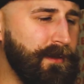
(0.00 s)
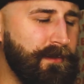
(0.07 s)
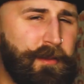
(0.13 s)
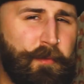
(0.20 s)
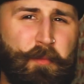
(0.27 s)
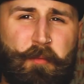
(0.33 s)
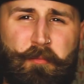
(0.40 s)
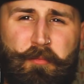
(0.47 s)

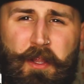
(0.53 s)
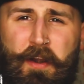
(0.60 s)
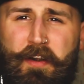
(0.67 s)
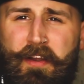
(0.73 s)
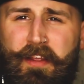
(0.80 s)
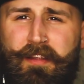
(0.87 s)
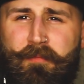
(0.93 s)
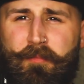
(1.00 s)
Some are
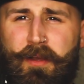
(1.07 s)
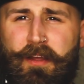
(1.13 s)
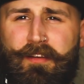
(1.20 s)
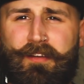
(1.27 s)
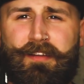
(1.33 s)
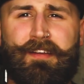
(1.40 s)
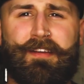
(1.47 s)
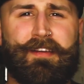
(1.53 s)
blurry,
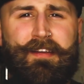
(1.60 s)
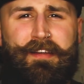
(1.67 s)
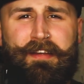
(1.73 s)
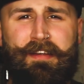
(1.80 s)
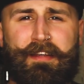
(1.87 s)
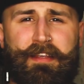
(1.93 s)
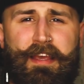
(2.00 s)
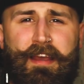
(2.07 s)
but
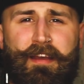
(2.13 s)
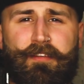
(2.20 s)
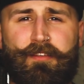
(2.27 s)
yeah,